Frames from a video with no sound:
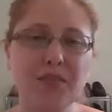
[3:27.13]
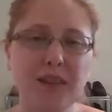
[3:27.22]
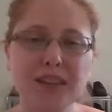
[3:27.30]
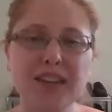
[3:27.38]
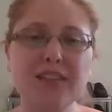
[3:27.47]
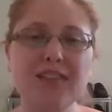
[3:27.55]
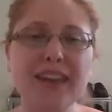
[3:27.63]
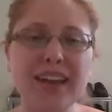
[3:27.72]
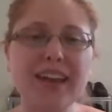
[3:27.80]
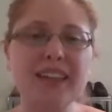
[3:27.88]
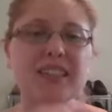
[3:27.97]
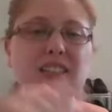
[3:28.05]
kind of
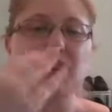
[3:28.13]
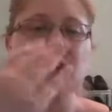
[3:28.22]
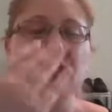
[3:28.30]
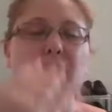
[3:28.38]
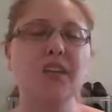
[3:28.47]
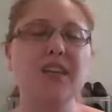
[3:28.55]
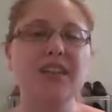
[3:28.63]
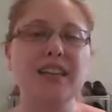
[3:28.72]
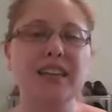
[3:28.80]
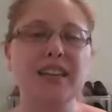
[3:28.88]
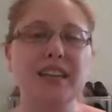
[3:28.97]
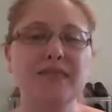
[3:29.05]
layers of
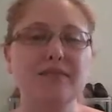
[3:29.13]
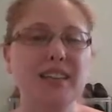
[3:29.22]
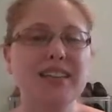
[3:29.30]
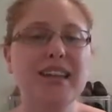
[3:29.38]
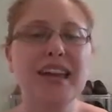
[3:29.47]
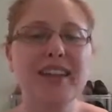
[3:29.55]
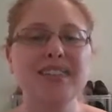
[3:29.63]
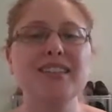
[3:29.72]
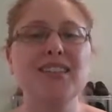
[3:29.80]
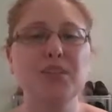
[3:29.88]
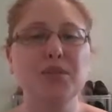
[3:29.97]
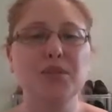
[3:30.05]
authority, it takes
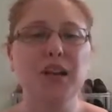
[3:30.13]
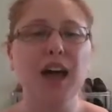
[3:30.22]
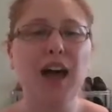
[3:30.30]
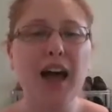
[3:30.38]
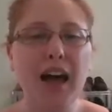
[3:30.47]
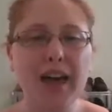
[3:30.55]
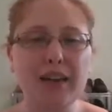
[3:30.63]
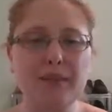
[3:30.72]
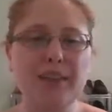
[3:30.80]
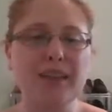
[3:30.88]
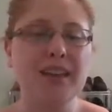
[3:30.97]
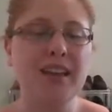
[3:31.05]
additional time,
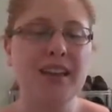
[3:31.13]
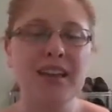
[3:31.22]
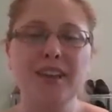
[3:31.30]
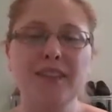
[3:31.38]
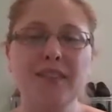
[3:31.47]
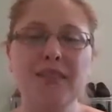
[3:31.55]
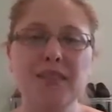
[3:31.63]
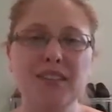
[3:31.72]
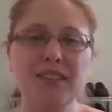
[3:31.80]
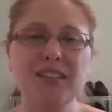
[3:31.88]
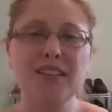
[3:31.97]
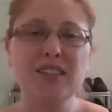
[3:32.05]
and there's
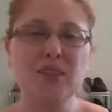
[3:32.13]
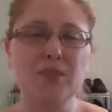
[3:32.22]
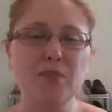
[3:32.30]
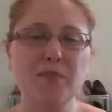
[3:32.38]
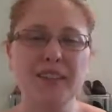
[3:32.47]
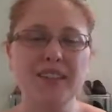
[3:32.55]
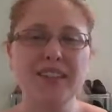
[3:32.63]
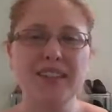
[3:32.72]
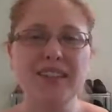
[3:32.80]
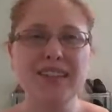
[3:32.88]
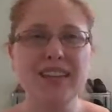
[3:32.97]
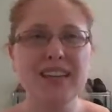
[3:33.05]
additional permission
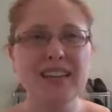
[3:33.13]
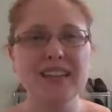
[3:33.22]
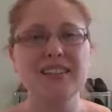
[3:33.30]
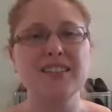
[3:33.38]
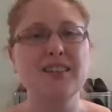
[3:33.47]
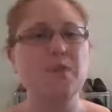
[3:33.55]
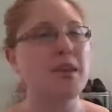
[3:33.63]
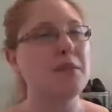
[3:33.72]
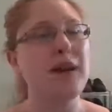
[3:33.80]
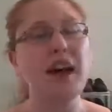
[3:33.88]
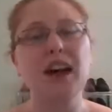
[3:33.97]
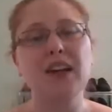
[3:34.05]
that's needed. So being
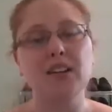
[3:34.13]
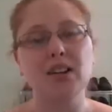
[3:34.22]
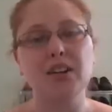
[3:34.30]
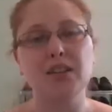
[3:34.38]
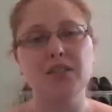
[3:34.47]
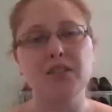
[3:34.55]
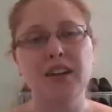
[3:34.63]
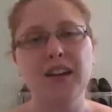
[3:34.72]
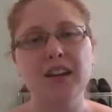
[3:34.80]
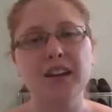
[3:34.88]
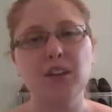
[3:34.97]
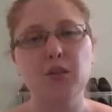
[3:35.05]
part of
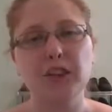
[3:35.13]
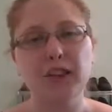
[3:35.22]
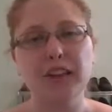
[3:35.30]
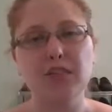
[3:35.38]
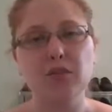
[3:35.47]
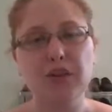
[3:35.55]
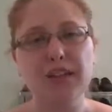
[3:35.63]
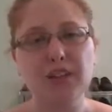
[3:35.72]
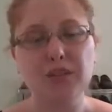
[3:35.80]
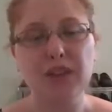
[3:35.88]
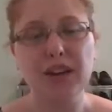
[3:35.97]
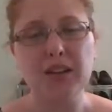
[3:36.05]
a
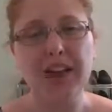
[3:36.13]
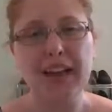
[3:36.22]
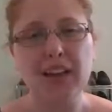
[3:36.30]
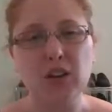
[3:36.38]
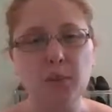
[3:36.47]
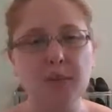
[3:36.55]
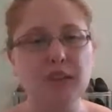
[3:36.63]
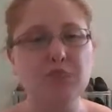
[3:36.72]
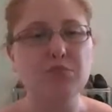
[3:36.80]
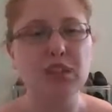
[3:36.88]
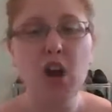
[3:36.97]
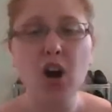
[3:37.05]
regional kind of economic
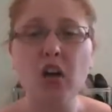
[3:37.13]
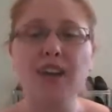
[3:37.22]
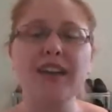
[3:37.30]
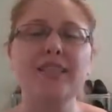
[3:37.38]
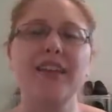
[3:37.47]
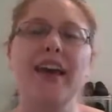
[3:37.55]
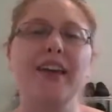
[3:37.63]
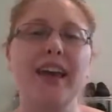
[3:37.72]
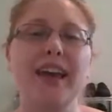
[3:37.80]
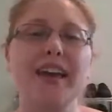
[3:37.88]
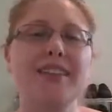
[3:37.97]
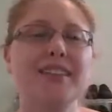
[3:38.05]
bloc in that
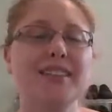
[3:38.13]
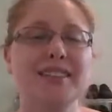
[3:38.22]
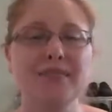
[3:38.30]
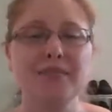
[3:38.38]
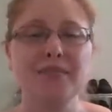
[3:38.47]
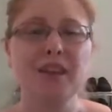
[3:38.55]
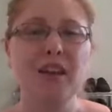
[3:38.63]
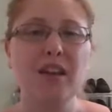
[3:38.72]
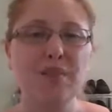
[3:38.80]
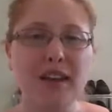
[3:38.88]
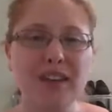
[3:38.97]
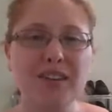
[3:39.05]
case
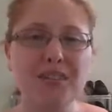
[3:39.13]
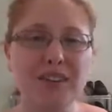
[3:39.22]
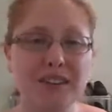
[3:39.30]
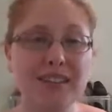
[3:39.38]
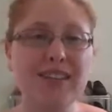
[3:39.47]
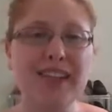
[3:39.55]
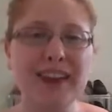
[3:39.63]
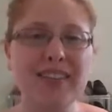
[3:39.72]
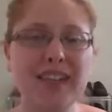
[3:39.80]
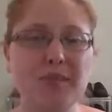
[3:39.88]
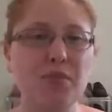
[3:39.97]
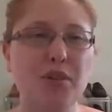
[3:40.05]
may have delayed
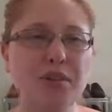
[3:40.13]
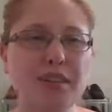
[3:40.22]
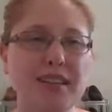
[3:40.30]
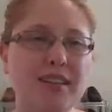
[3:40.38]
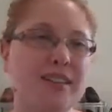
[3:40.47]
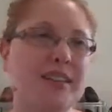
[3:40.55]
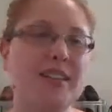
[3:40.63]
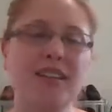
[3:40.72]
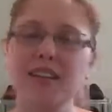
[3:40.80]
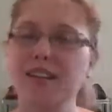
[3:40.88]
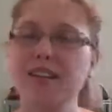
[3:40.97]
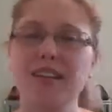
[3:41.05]
that process. And
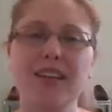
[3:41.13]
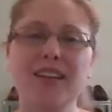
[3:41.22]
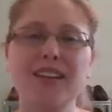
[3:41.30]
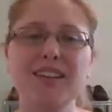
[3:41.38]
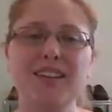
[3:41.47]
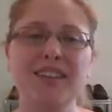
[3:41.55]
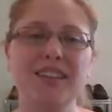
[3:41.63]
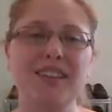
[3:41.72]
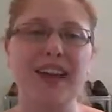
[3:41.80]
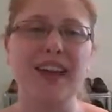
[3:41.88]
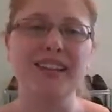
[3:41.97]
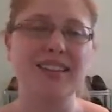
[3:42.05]
in addition to
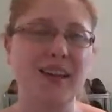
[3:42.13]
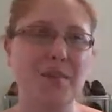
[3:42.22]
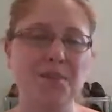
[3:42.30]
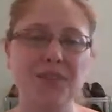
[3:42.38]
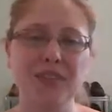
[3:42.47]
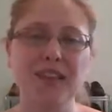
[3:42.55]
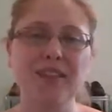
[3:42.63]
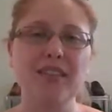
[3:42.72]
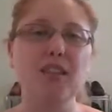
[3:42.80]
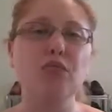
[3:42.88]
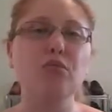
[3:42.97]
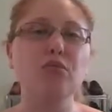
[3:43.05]
that, the
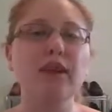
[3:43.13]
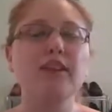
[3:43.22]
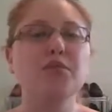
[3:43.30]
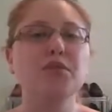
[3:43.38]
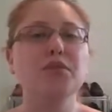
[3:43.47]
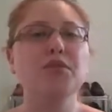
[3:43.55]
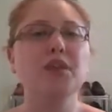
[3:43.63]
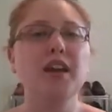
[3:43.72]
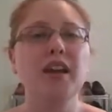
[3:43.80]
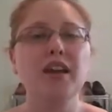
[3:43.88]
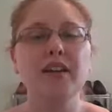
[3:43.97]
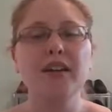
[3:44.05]
incredible
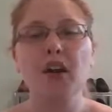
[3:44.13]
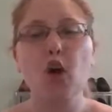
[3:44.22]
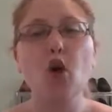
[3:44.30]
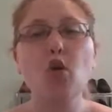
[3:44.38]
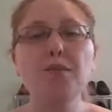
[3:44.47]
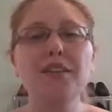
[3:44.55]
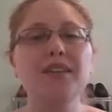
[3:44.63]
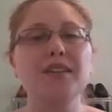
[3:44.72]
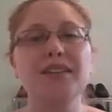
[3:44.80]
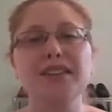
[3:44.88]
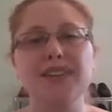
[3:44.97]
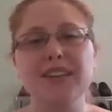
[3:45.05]

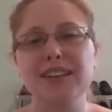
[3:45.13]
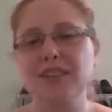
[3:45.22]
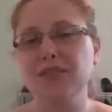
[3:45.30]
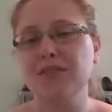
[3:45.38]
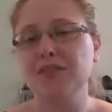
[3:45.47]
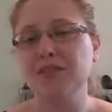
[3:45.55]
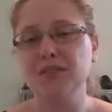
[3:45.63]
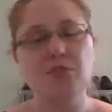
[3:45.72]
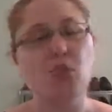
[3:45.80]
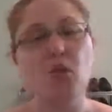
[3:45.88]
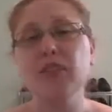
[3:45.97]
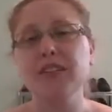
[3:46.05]
openness of the
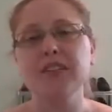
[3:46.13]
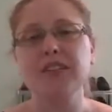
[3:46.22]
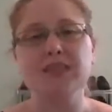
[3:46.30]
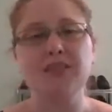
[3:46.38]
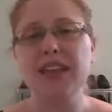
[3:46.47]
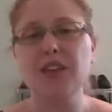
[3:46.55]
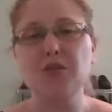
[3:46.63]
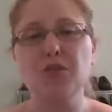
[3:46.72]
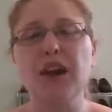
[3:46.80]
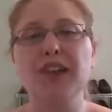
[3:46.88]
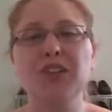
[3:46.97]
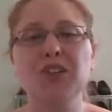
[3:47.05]
borders of the EU
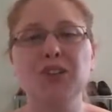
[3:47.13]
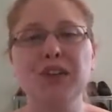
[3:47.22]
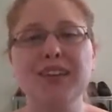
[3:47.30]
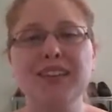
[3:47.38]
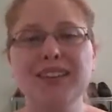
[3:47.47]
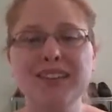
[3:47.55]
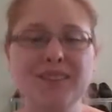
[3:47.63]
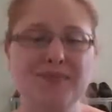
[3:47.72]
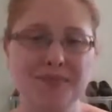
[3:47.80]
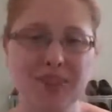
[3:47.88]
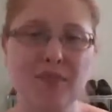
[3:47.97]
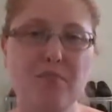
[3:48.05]
countries
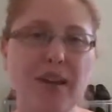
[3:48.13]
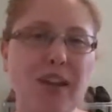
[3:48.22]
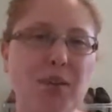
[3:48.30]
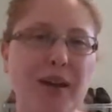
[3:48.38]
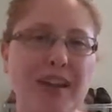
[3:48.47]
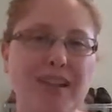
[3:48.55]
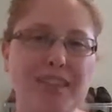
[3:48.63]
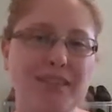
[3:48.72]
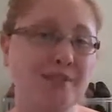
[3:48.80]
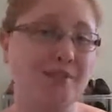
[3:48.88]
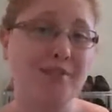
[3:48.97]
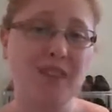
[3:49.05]
in many ways
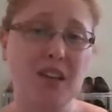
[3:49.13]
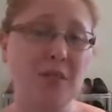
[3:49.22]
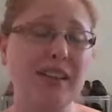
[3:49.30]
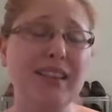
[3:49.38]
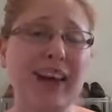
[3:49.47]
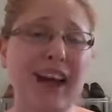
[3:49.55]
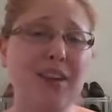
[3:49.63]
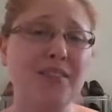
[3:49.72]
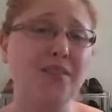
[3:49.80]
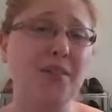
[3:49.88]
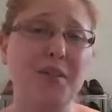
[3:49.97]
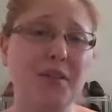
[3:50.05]
allowed
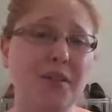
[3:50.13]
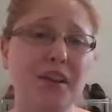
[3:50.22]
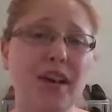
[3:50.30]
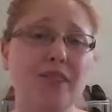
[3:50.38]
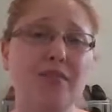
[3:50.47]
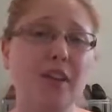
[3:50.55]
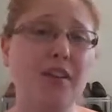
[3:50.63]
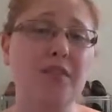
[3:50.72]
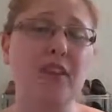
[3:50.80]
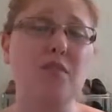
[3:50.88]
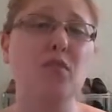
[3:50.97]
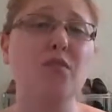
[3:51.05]
for a very
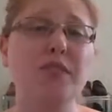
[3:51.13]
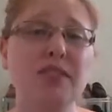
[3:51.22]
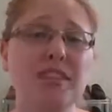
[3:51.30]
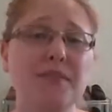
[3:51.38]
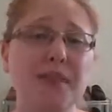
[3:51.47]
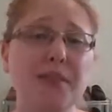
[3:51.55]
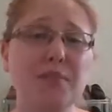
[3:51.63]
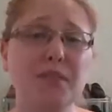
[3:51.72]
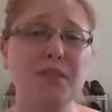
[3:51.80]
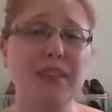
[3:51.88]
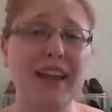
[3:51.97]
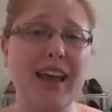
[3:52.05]
free movement of
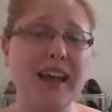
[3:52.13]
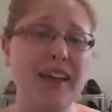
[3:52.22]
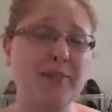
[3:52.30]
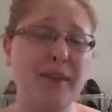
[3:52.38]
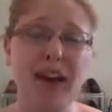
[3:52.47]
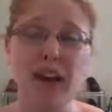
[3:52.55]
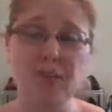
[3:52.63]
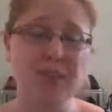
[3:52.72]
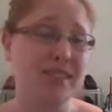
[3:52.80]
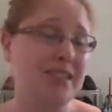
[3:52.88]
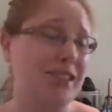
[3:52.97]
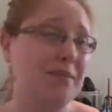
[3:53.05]
people, and perhaps